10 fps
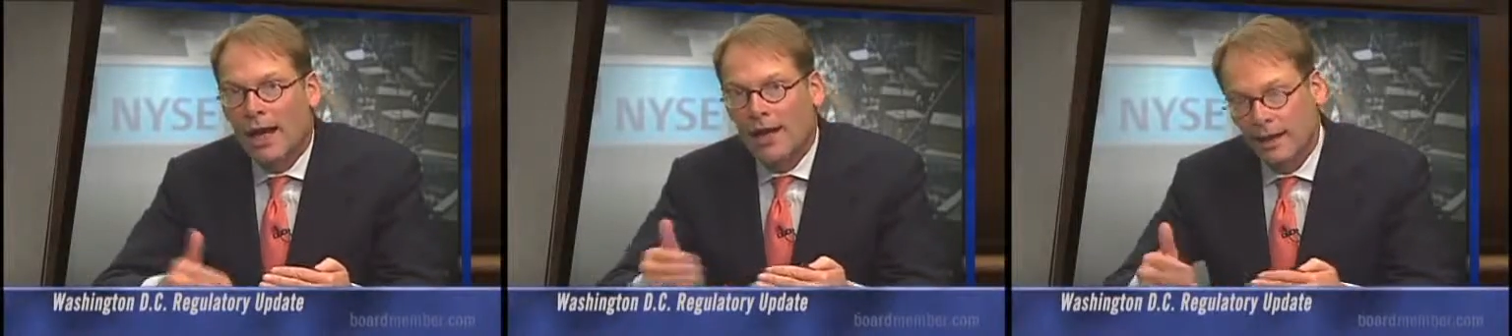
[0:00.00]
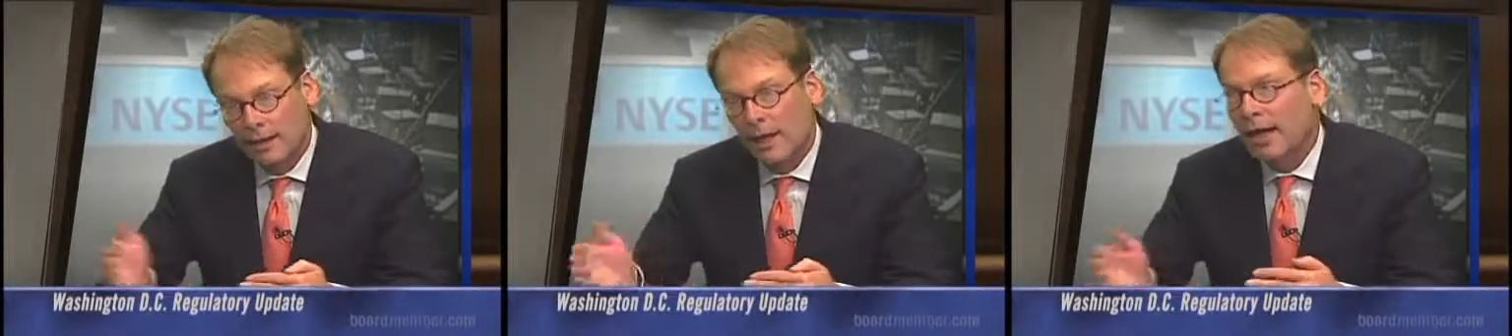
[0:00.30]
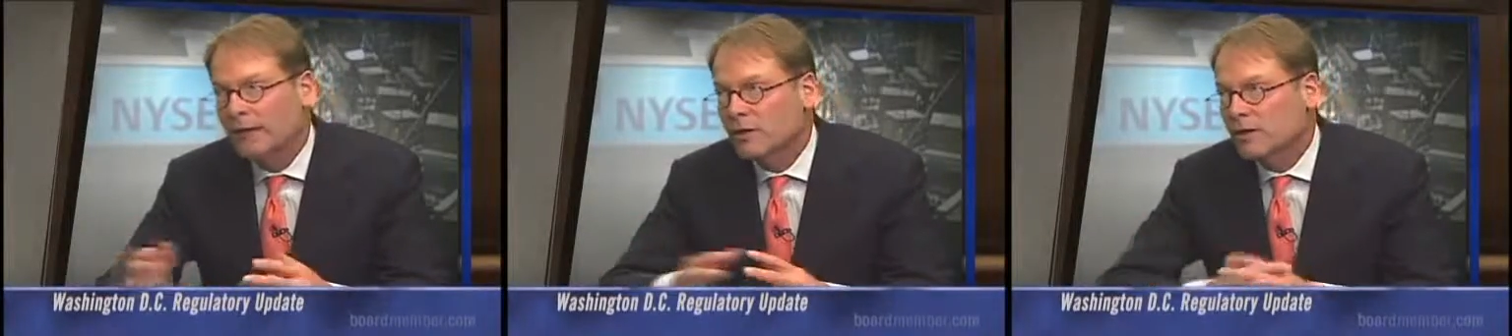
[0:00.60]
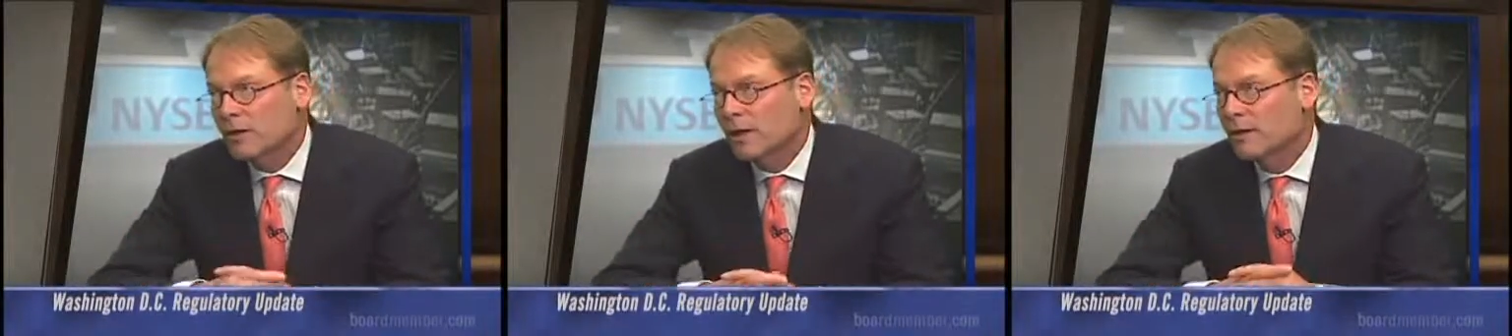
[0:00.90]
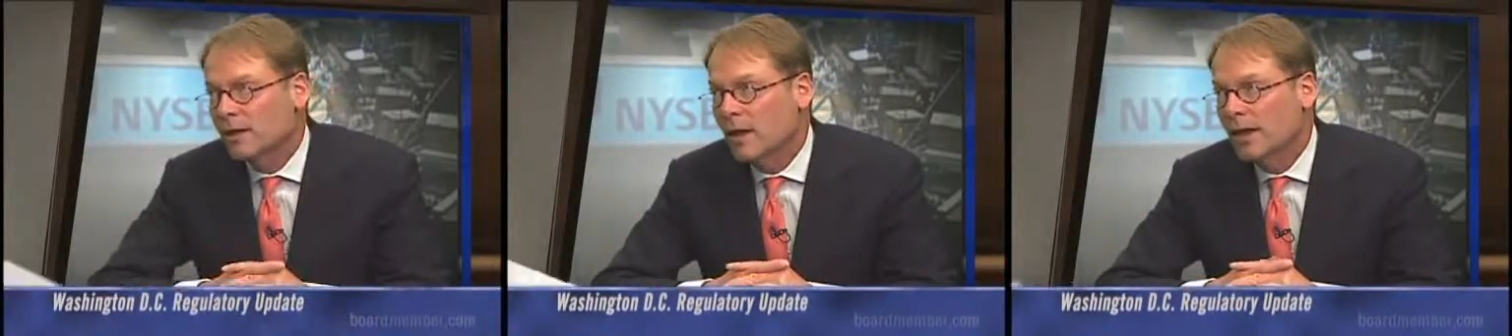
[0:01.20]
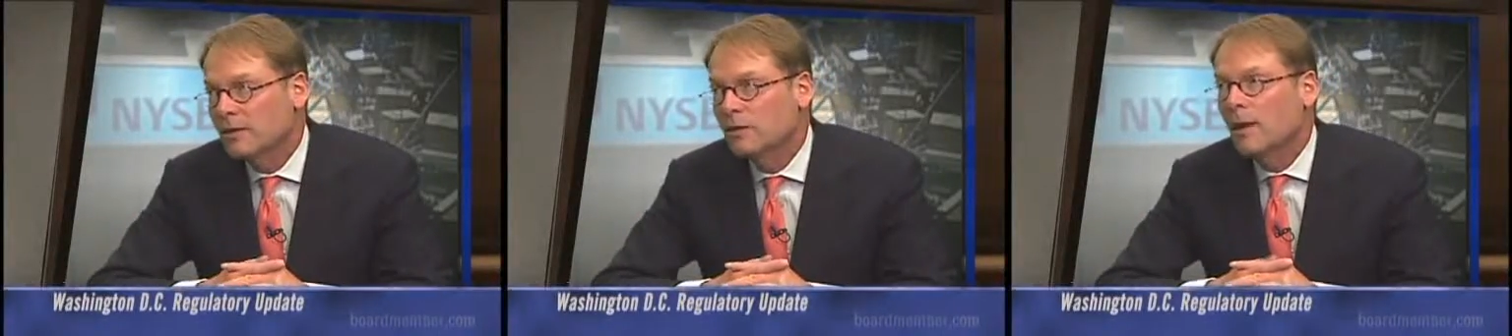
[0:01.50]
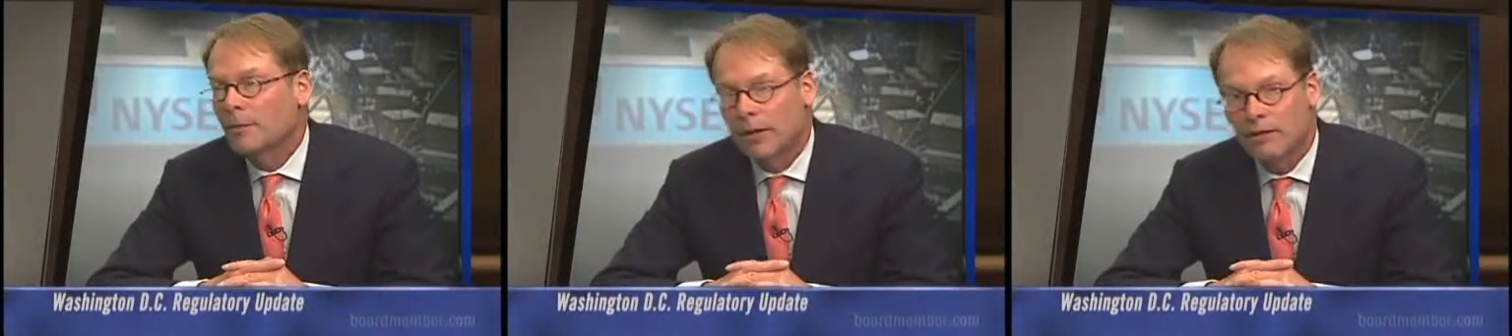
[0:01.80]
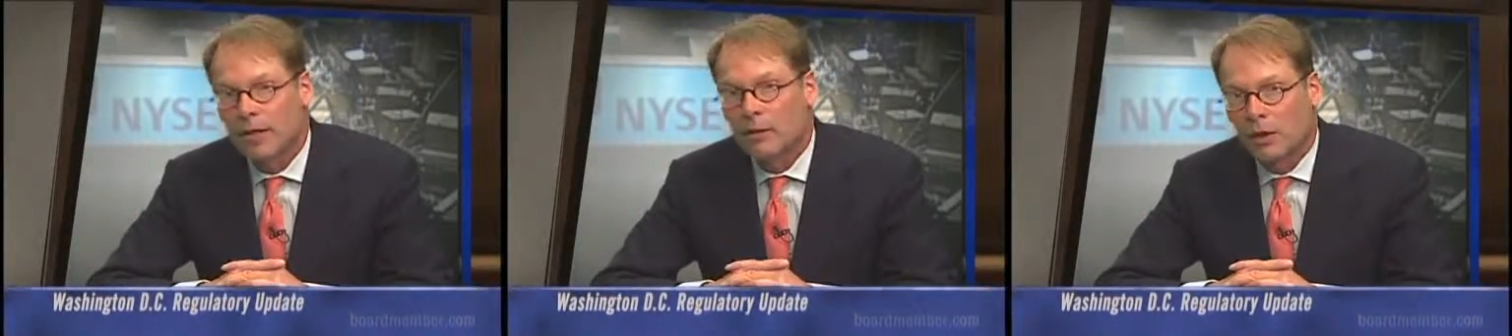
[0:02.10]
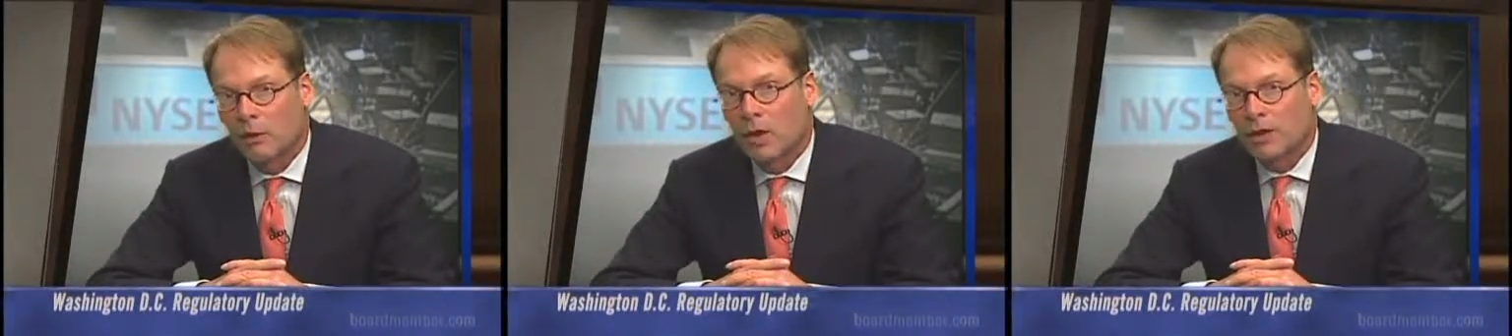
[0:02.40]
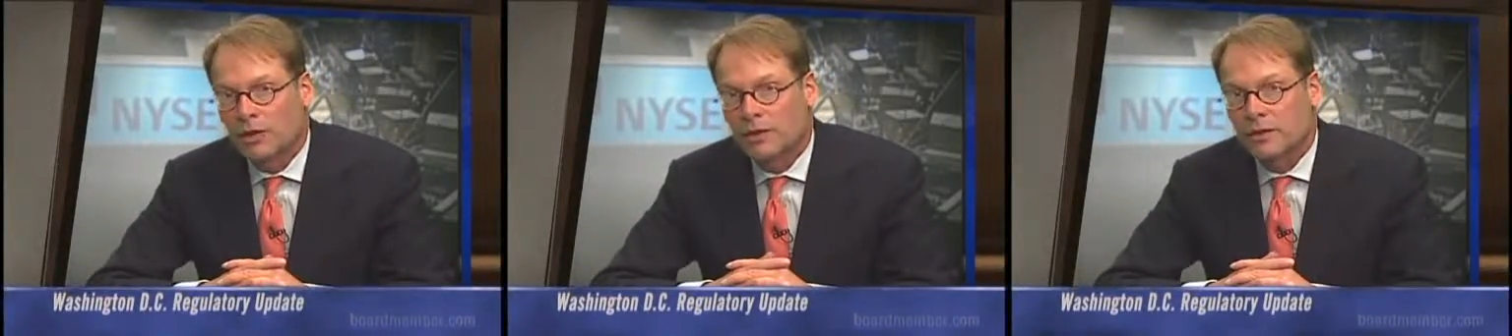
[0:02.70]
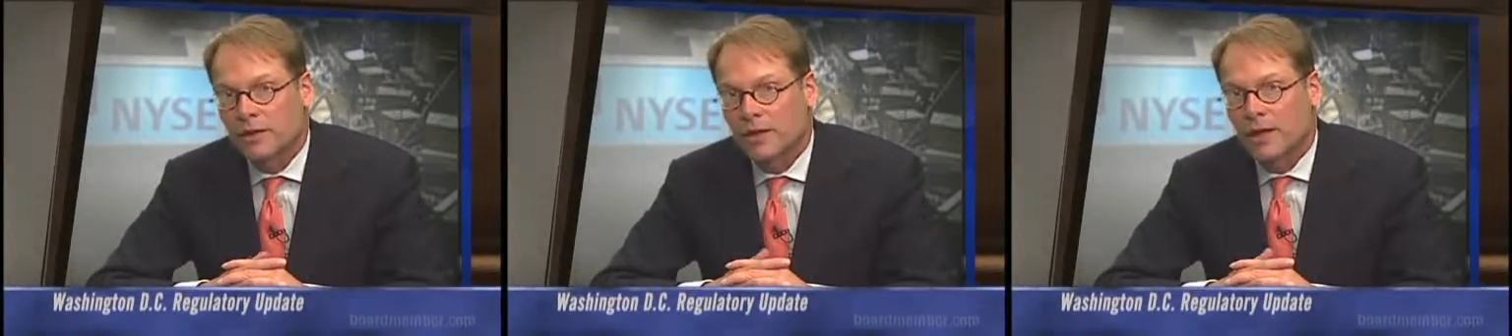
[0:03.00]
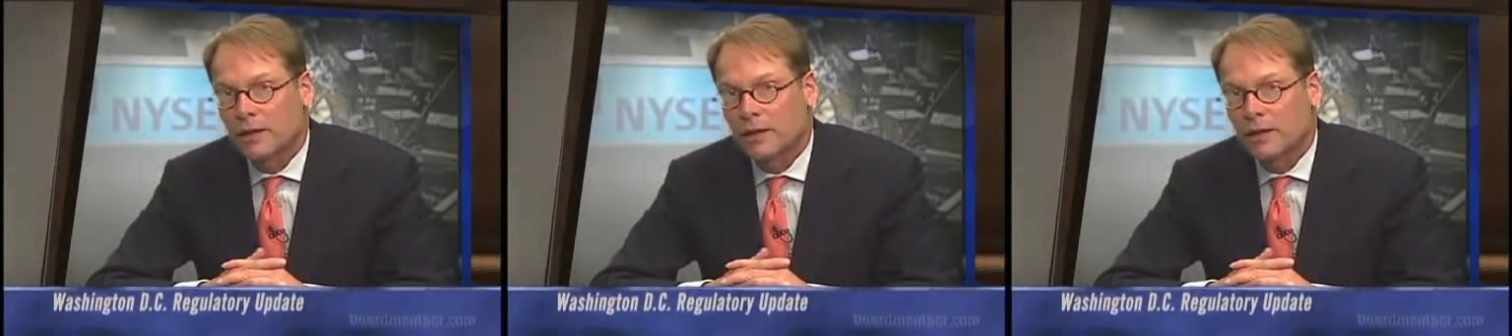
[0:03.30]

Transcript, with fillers: and I have to say that I do not believe anyone in Washington,